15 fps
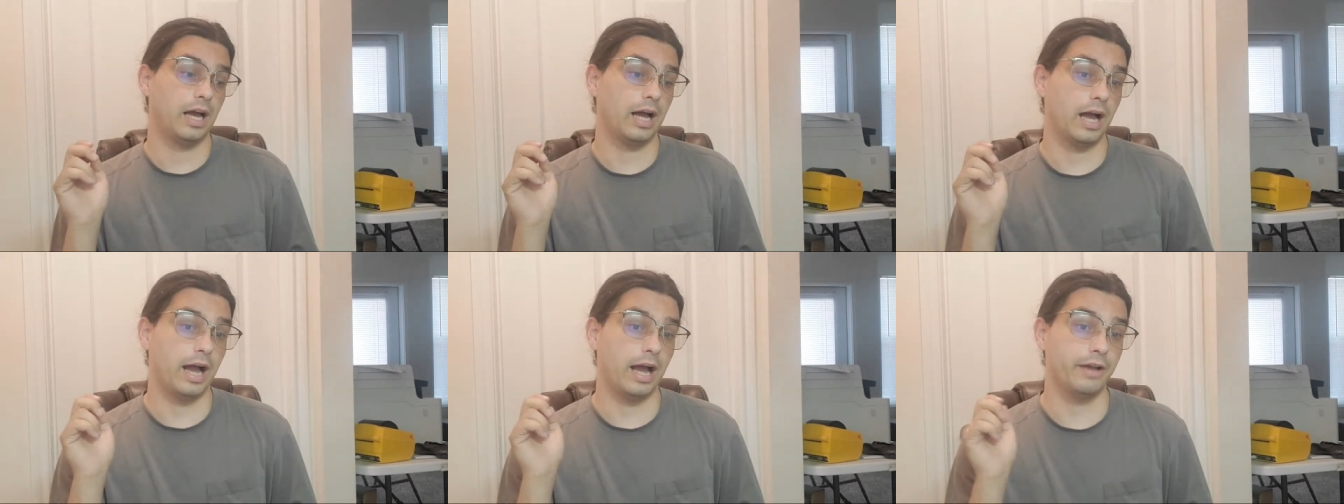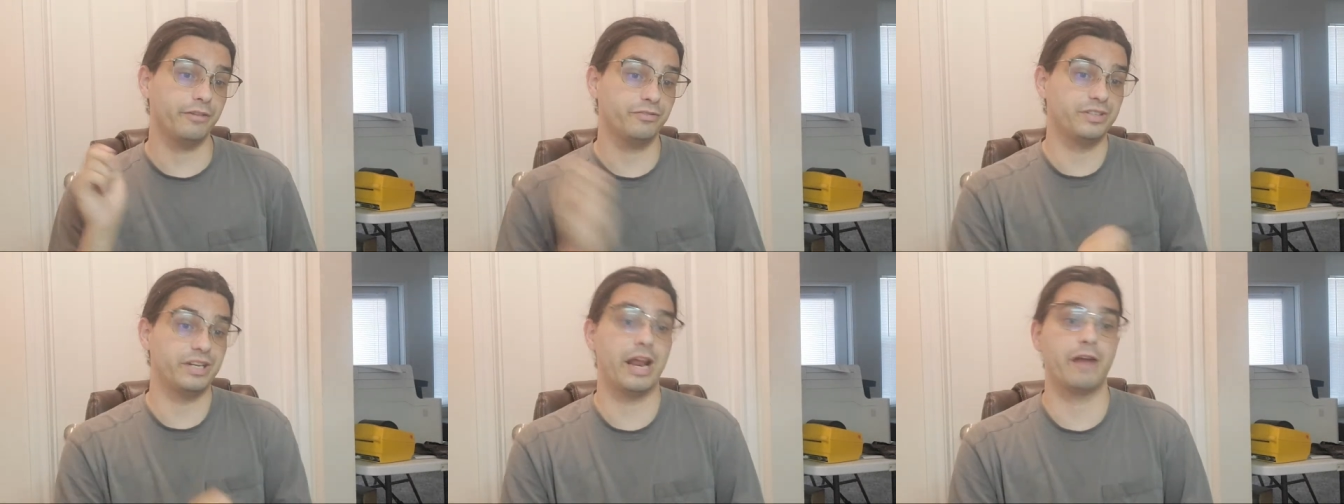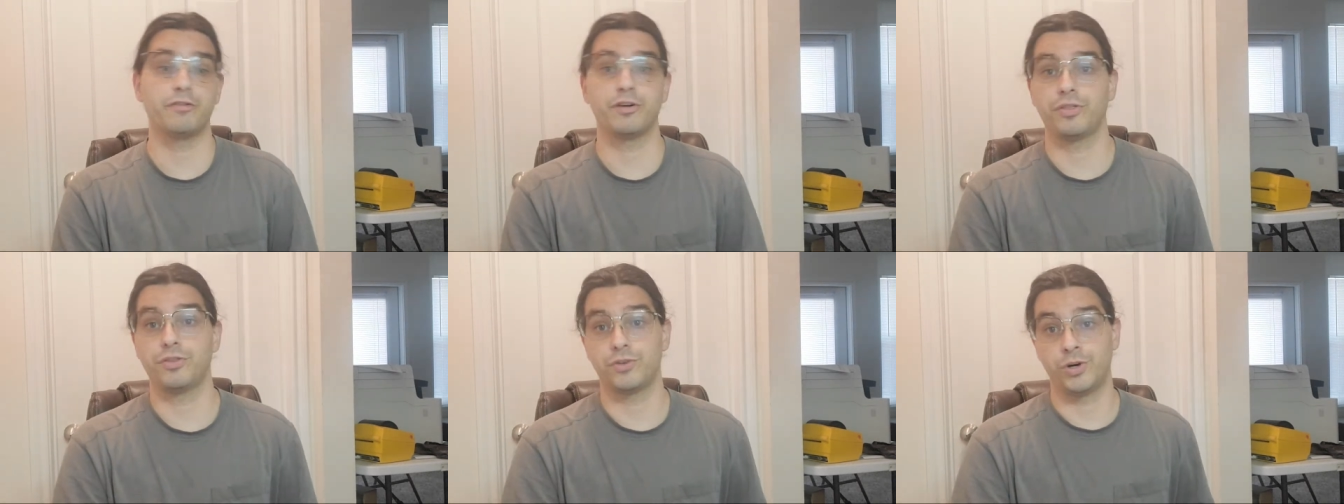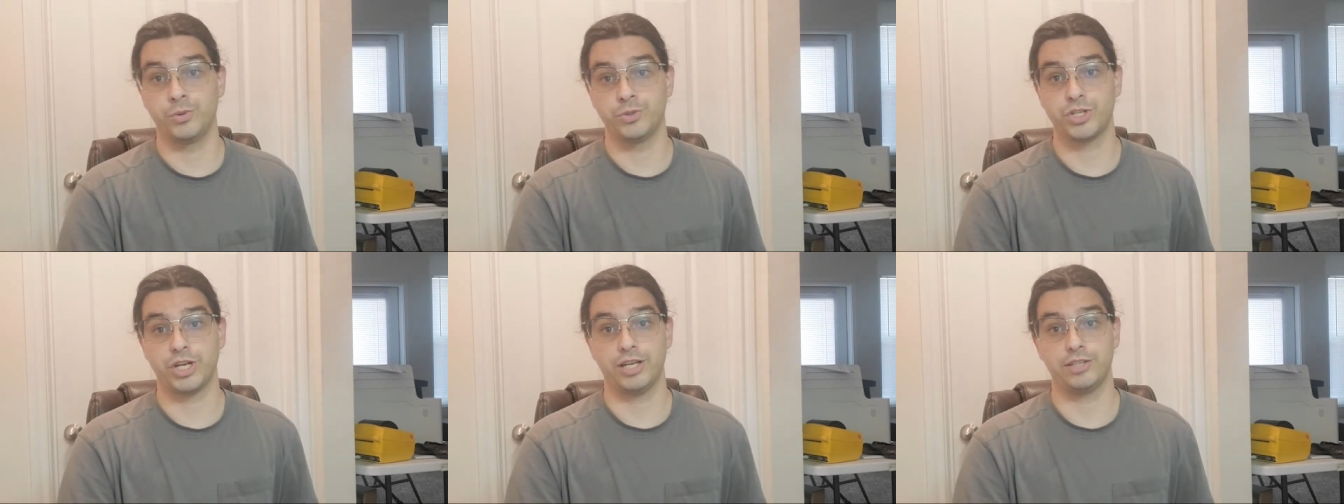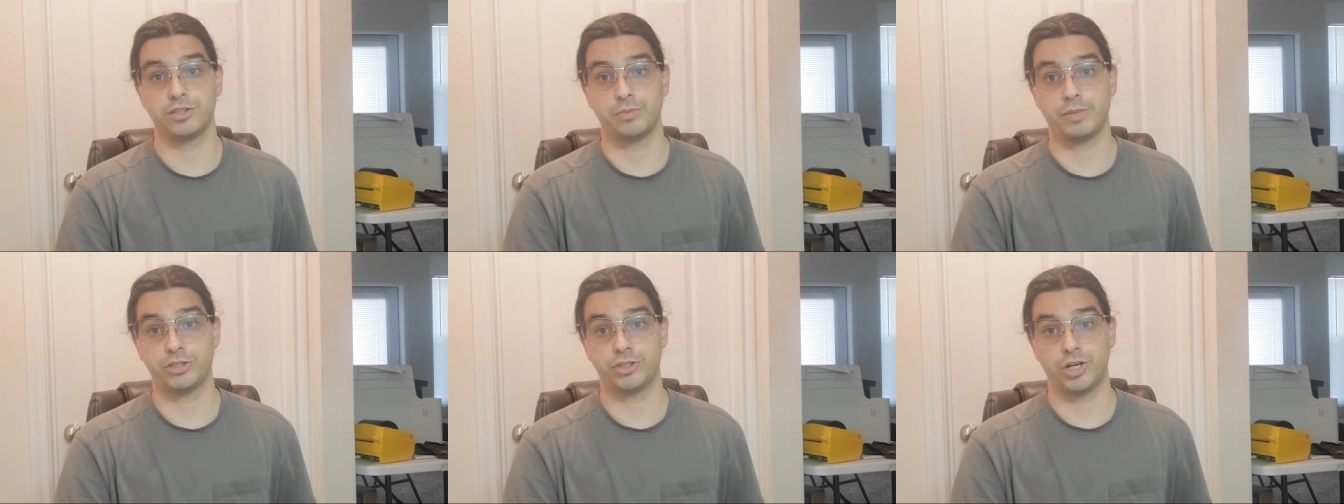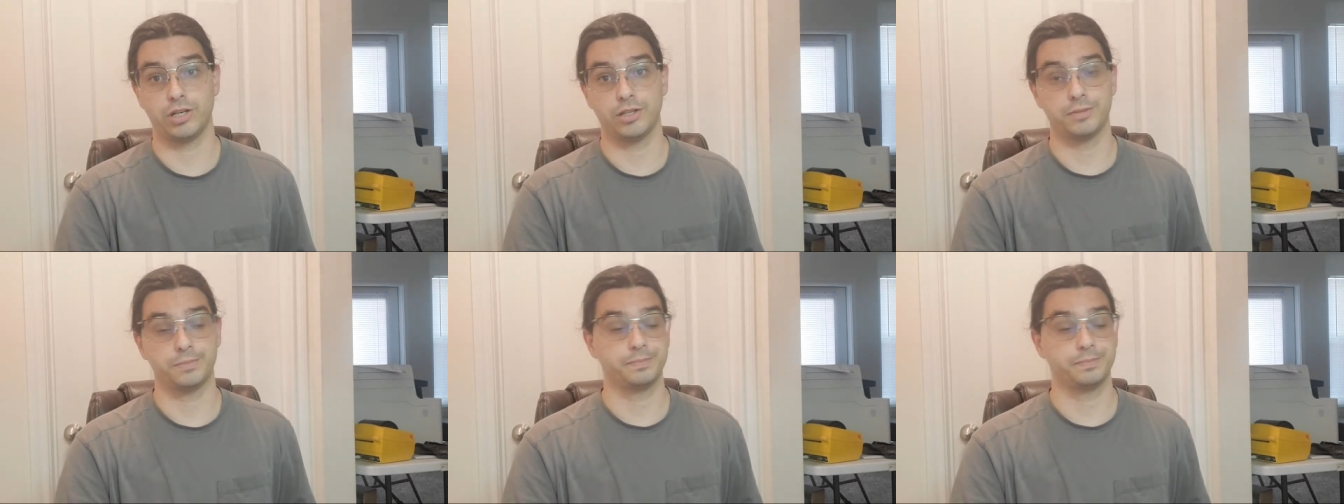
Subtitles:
I've never thrown chains on my truck.